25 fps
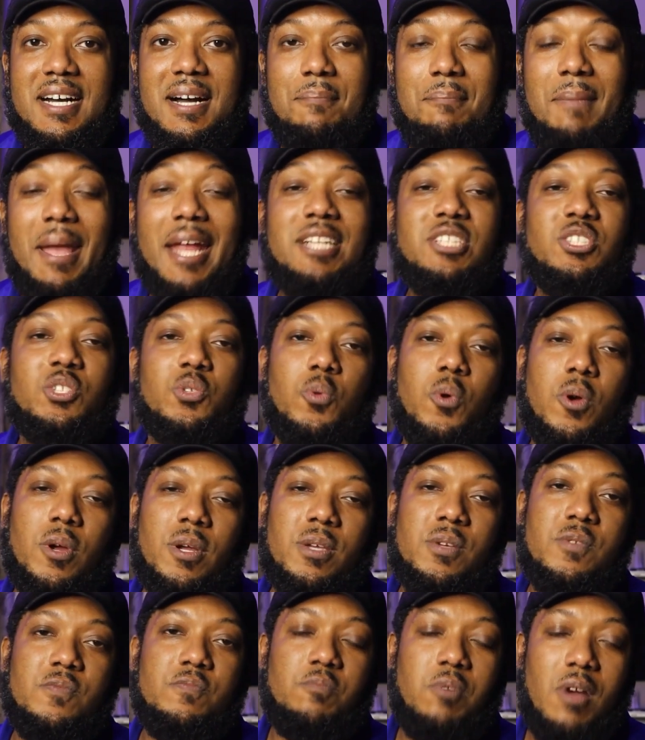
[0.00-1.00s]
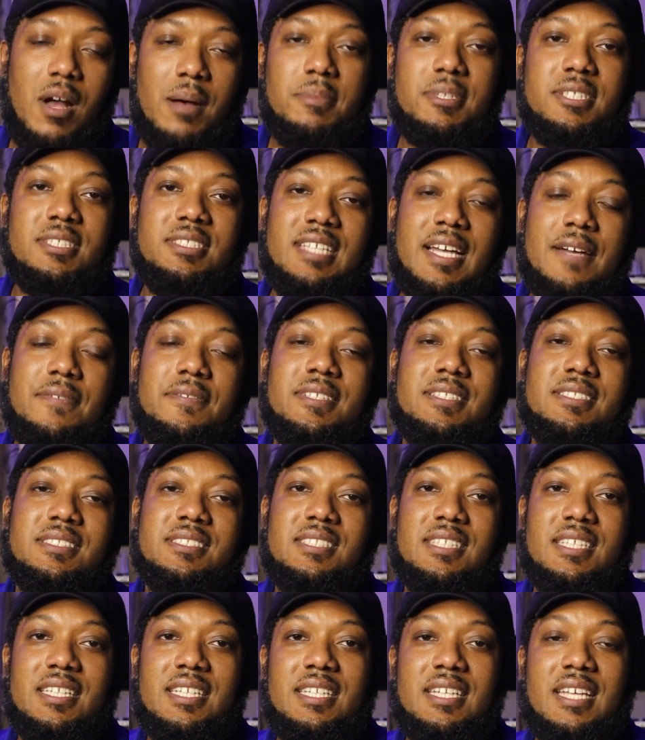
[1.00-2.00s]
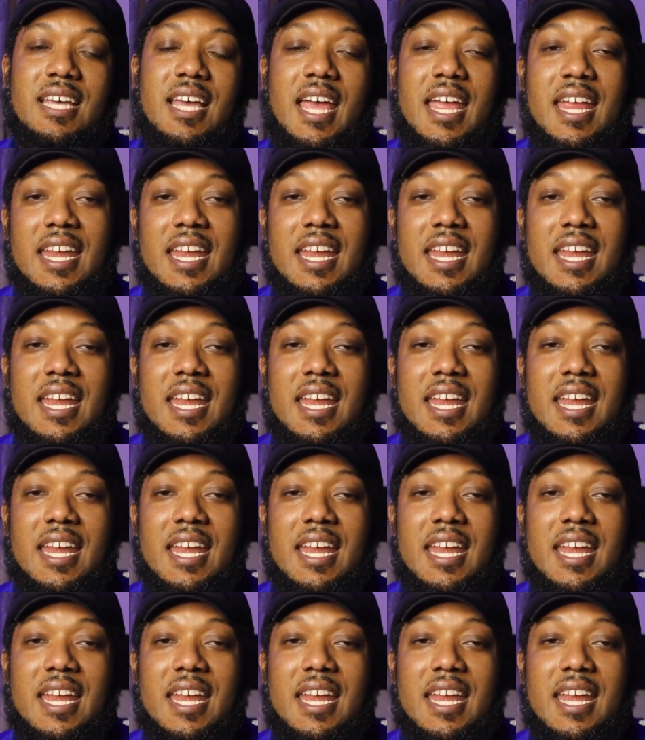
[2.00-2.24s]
major work, you've probably definitely seen